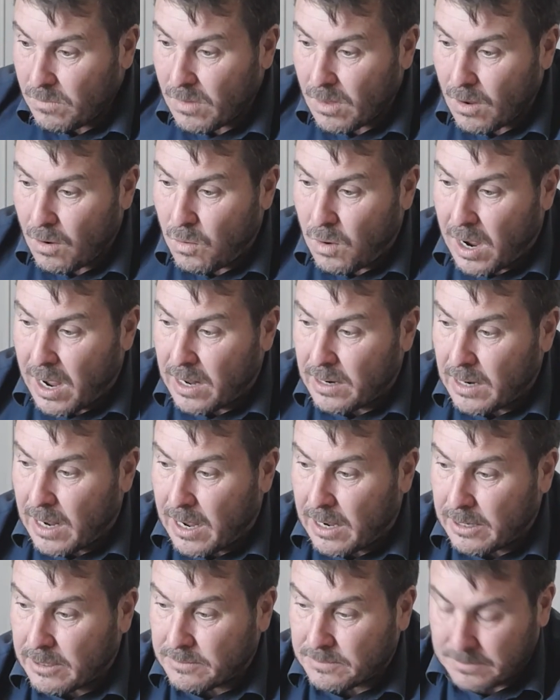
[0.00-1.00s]
while
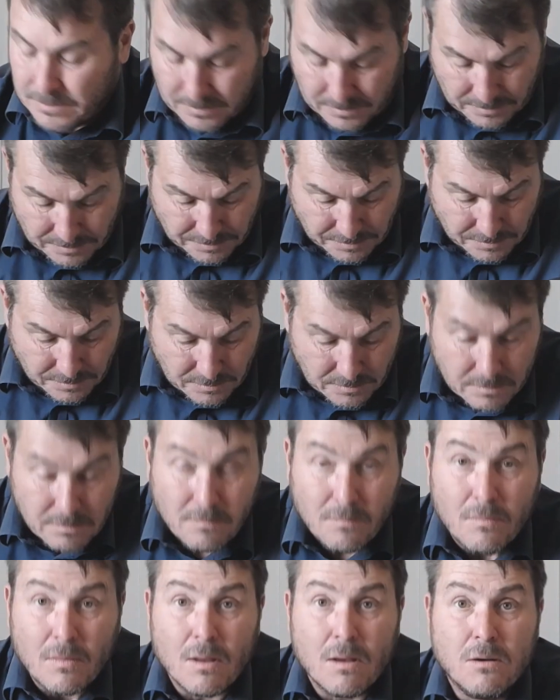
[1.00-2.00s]
I
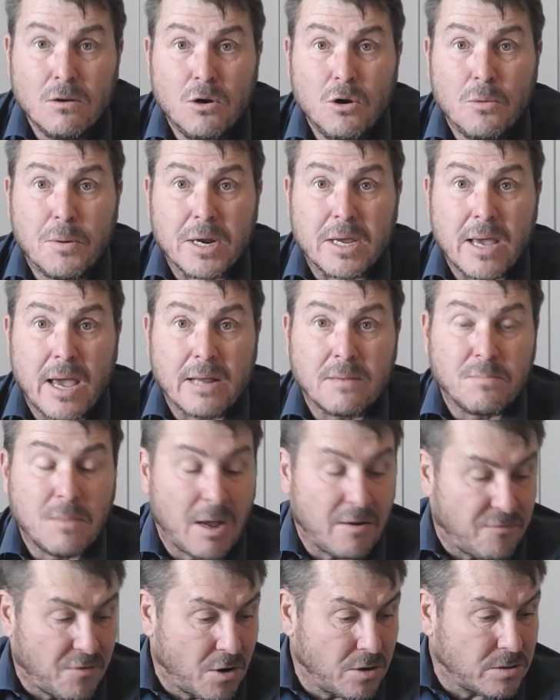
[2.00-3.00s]
lubricate my
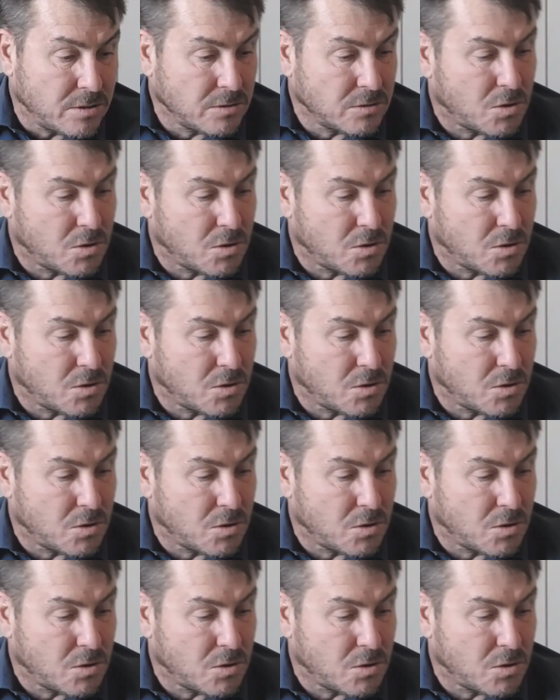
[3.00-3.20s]
vocal